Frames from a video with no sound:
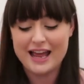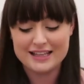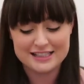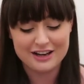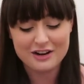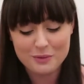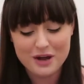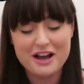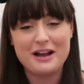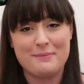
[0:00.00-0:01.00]
It's a lot of
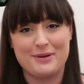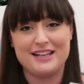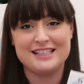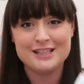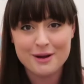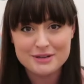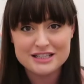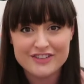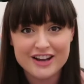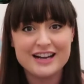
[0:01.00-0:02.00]
work, but it's so
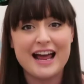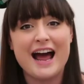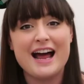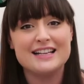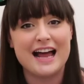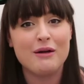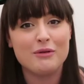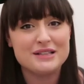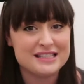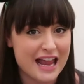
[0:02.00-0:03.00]
much fun, and I
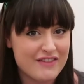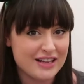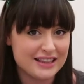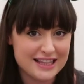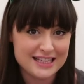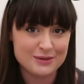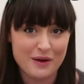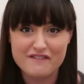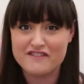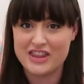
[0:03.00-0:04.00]
will be saving this
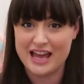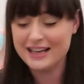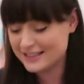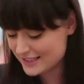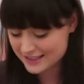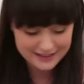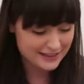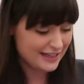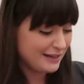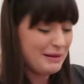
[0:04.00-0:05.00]
one for that.
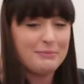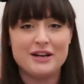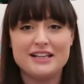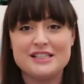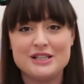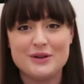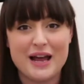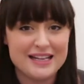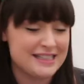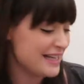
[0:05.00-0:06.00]
Let me put it to
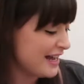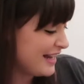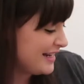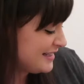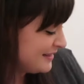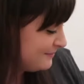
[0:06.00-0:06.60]
a side.